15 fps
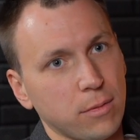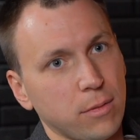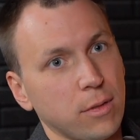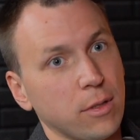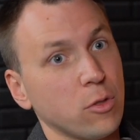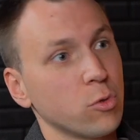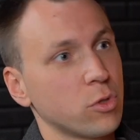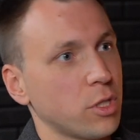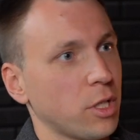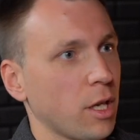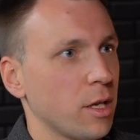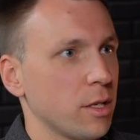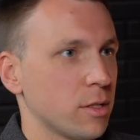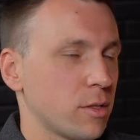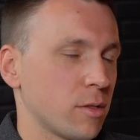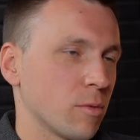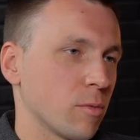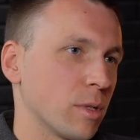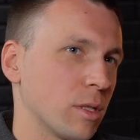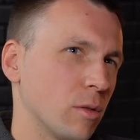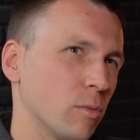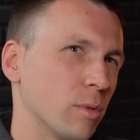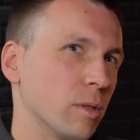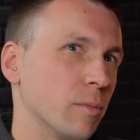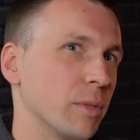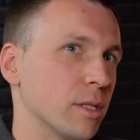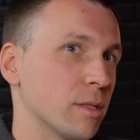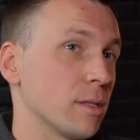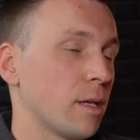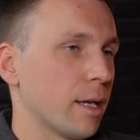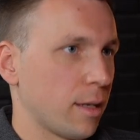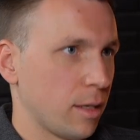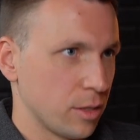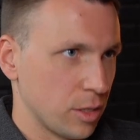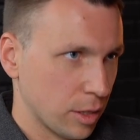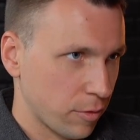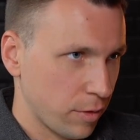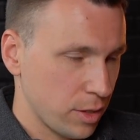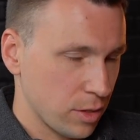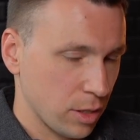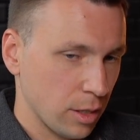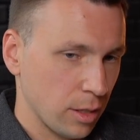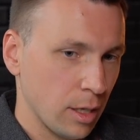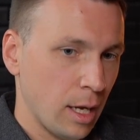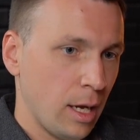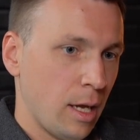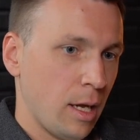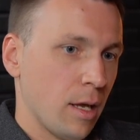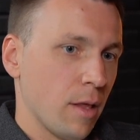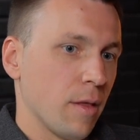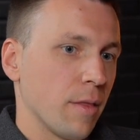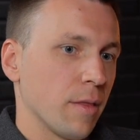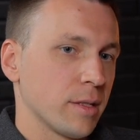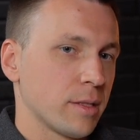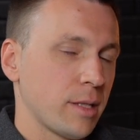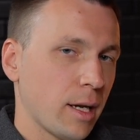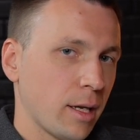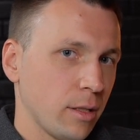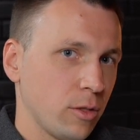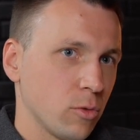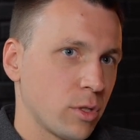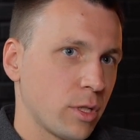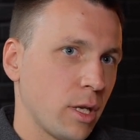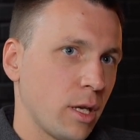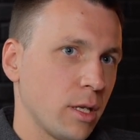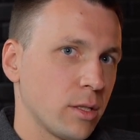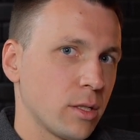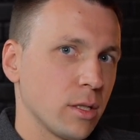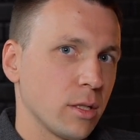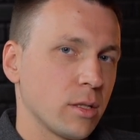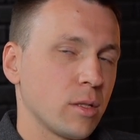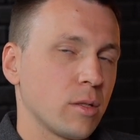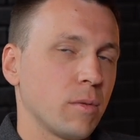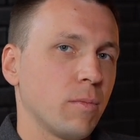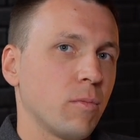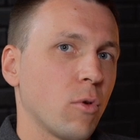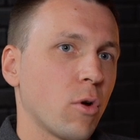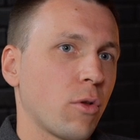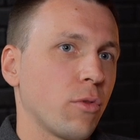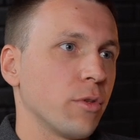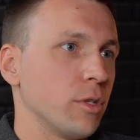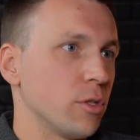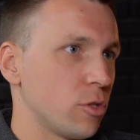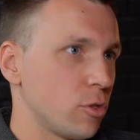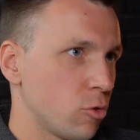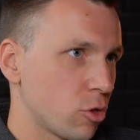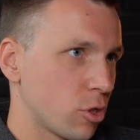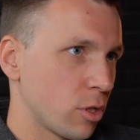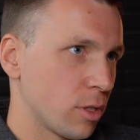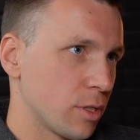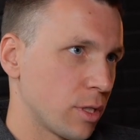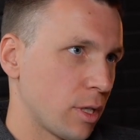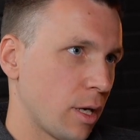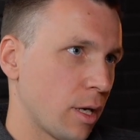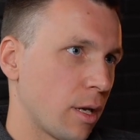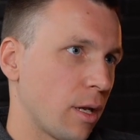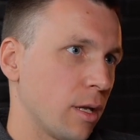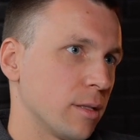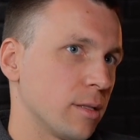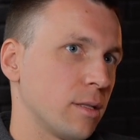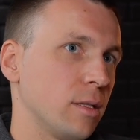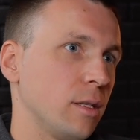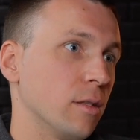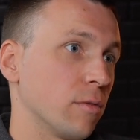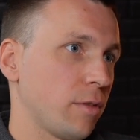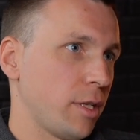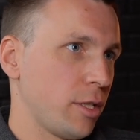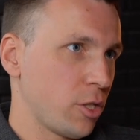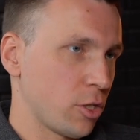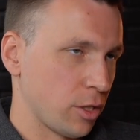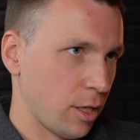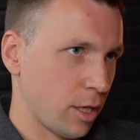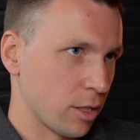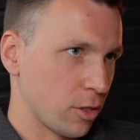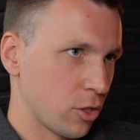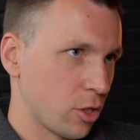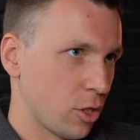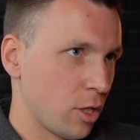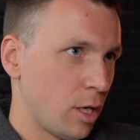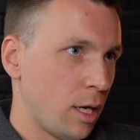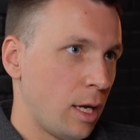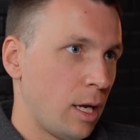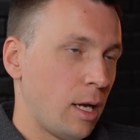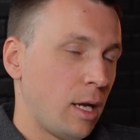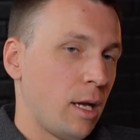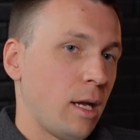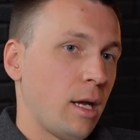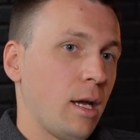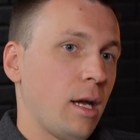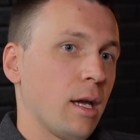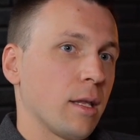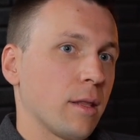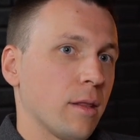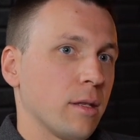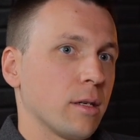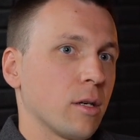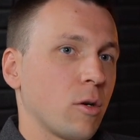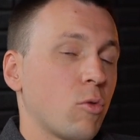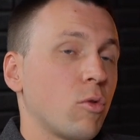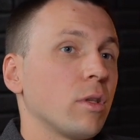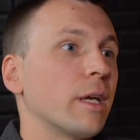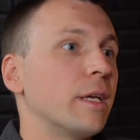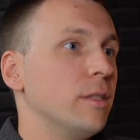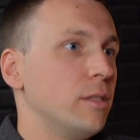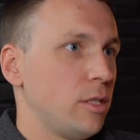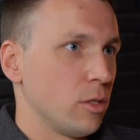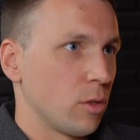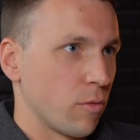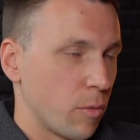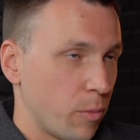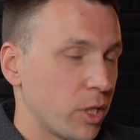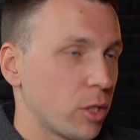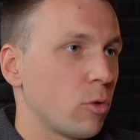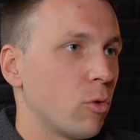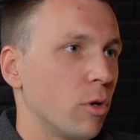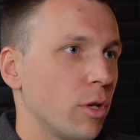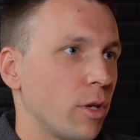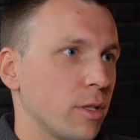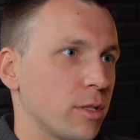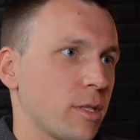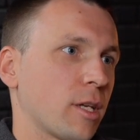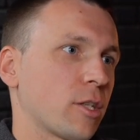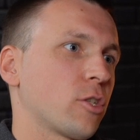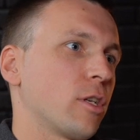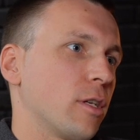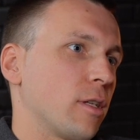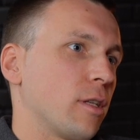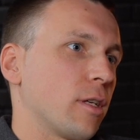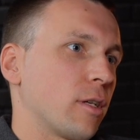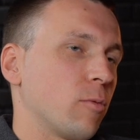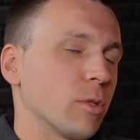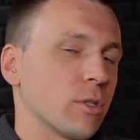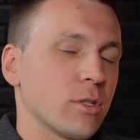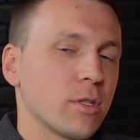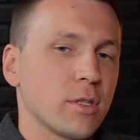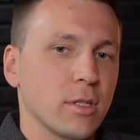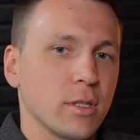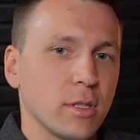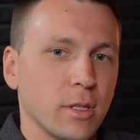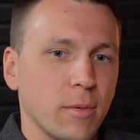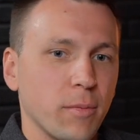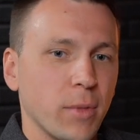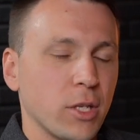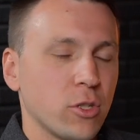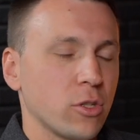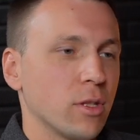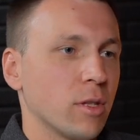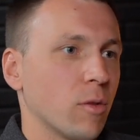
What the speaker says: use case will be slightly decreasing. Then the second use case, it's more on the institutional side. It's the inflation hedge. And the whole idea of the Bitcoin, it's actually like what's mentioned in the